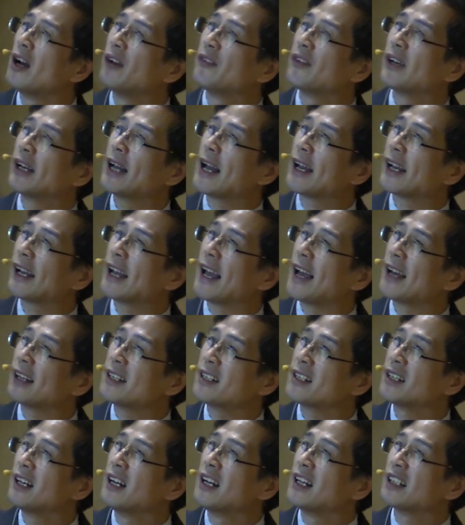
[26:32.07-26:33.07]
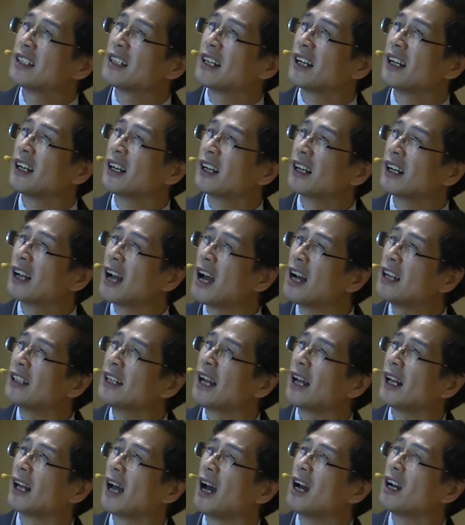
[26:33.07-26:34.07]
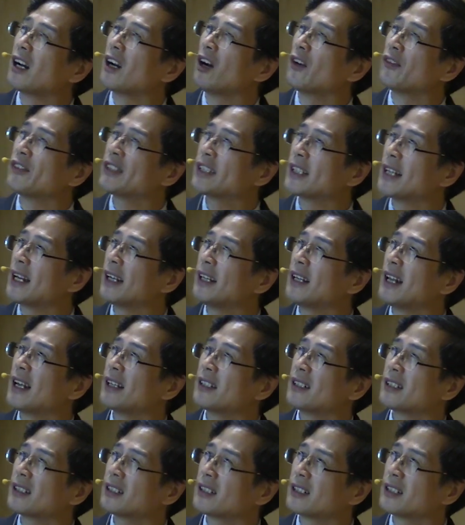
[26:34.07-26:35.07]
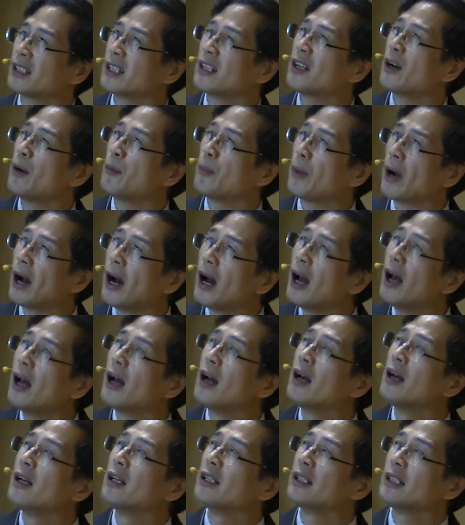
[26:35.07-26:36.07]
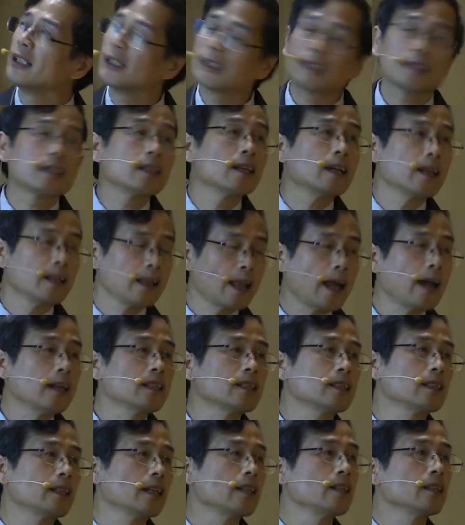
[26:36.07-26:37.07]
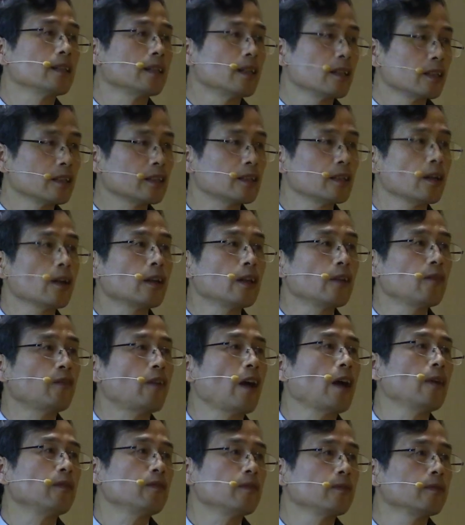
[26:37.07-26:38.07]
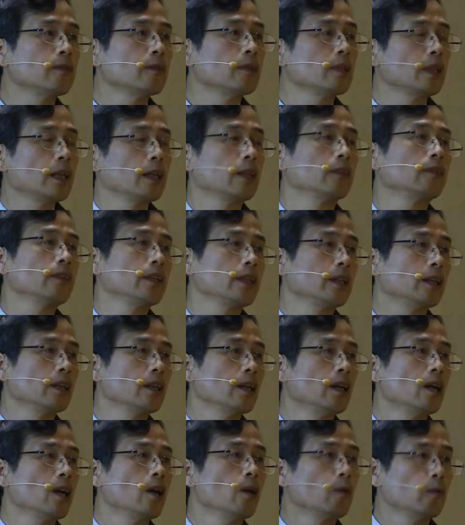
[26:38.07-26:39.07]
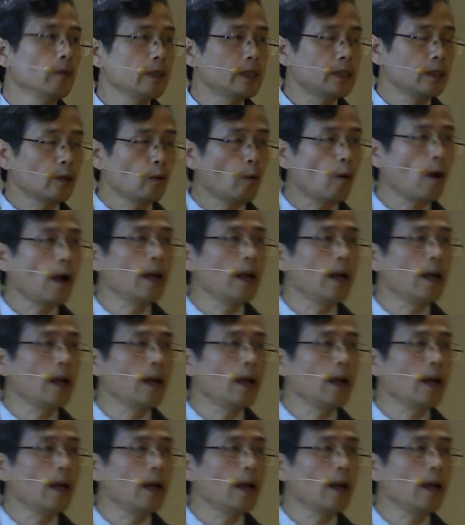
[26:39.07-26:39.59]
we can get the contact angle of stainless steel bar is less than 35 degrees, which